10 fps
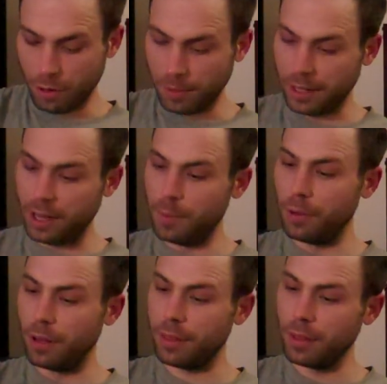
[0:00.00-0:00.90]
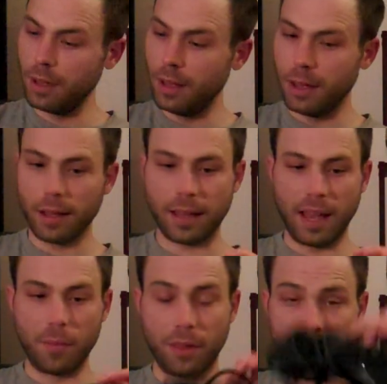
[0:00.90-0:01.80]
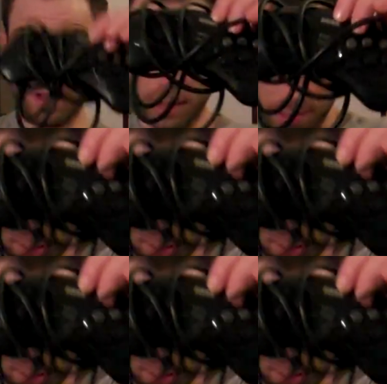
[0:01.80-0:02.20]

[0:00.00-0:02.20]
normally come with, it came with a